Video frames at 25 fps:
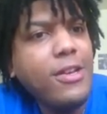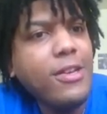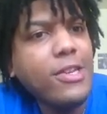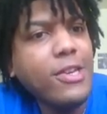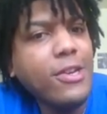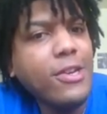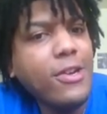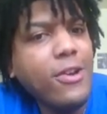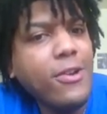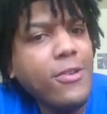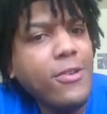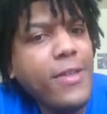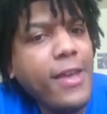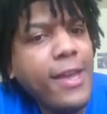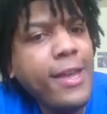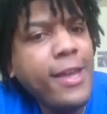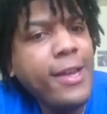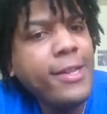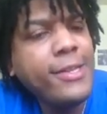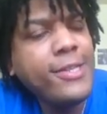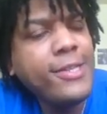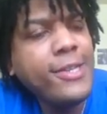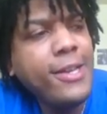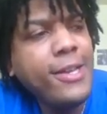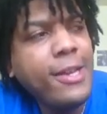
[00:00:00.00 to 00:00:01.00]
You know, the
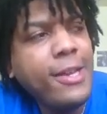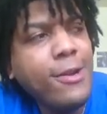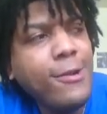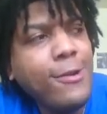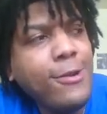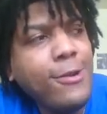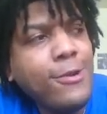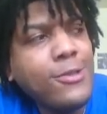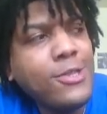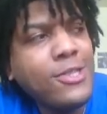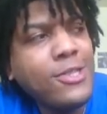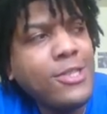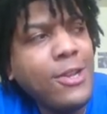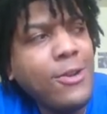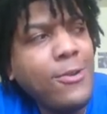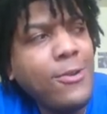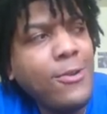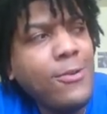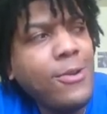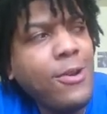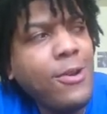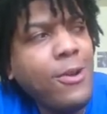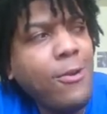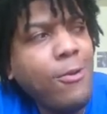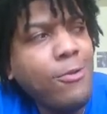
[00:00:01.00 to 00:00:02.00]
anti-hero
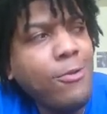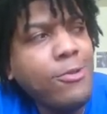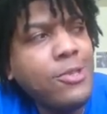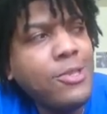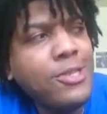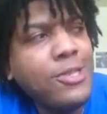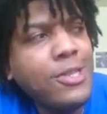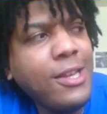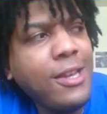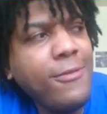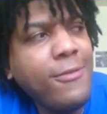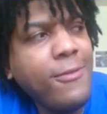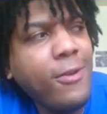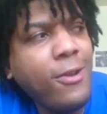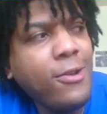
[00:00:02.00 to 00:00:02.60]
Stone Cold Steve